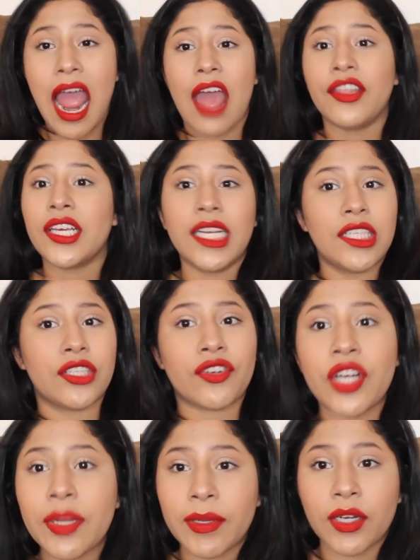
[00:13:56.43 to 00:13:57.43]
and the kids
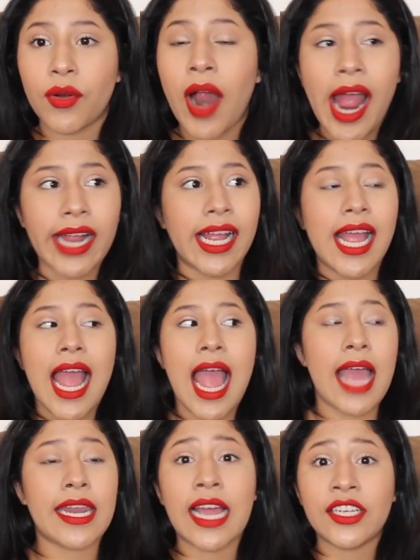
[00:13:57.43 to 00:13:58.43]
scream and cry
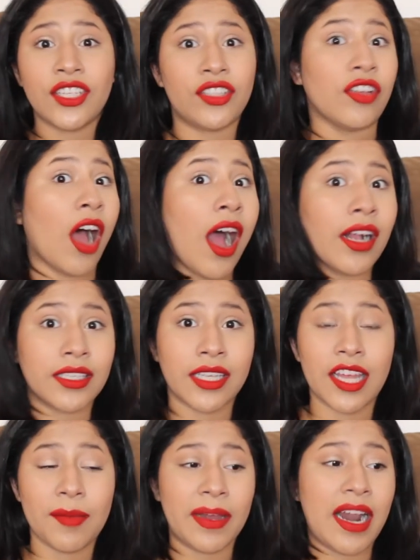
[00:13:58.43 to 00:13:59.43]
and I just talk to
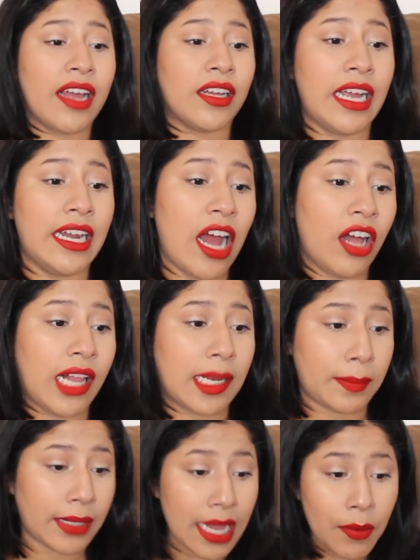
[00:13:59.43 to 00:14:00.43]
them and I and I'll
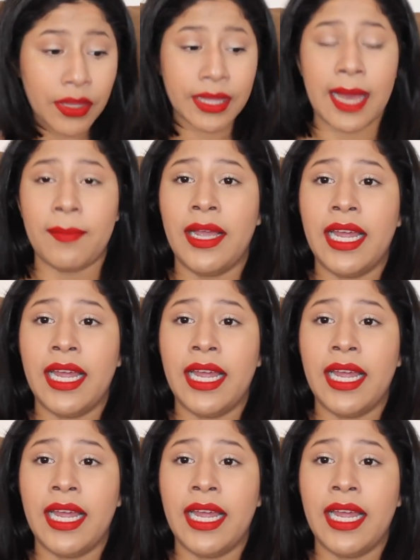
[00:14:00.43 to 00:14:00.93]
like play with them